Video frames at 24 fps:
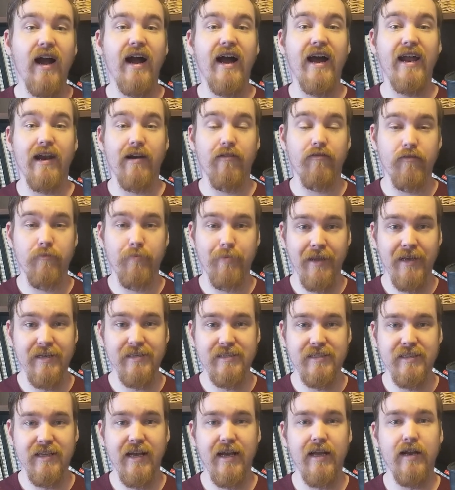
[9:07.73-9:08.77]
and I've
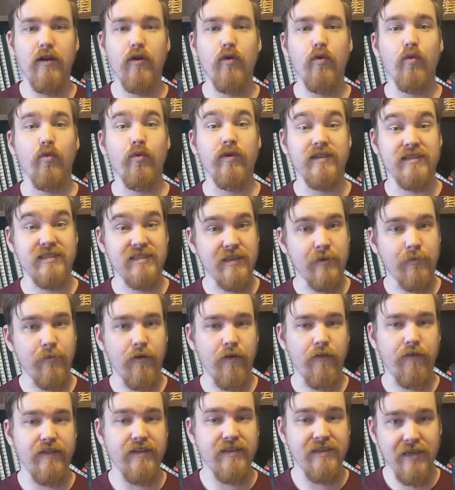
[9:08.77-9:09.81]
replaced that with some
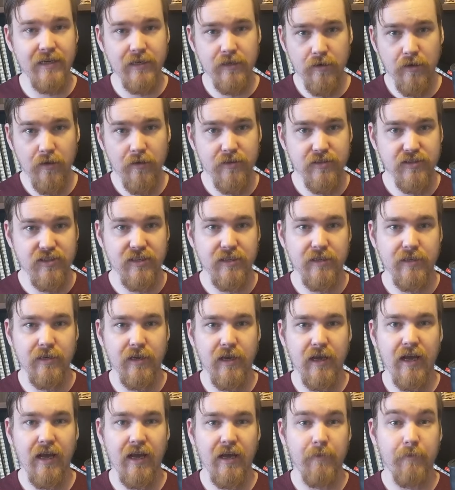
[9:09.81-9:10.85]
of the technology
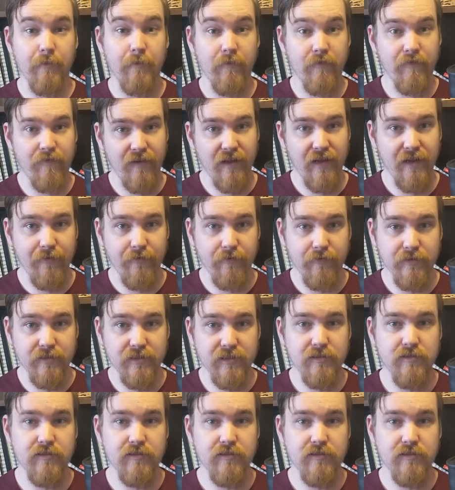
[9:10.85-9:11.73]
flavors.